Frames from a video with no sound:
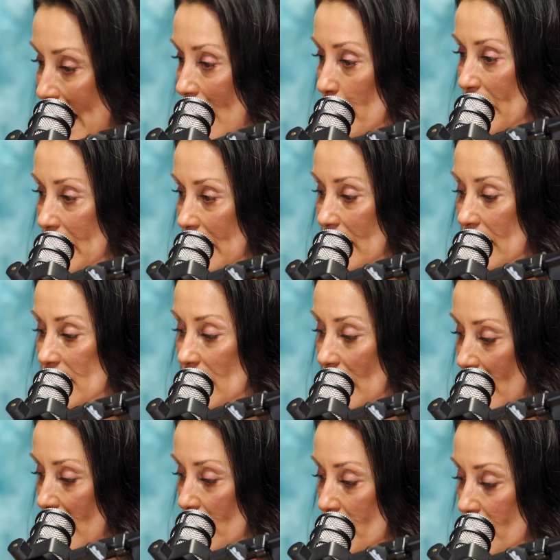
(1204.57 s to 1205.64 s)
Not because
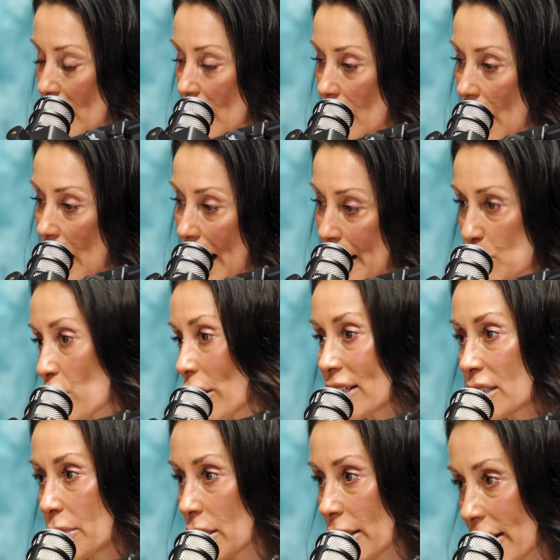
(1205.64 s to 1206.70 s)
of I'm
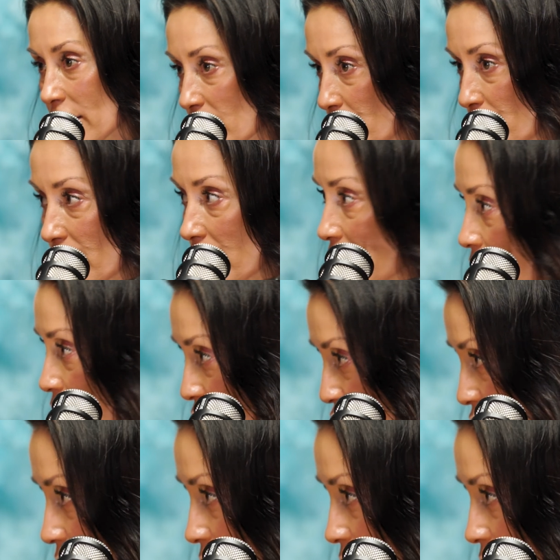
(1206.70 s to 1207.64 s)
trying to be like Susie down the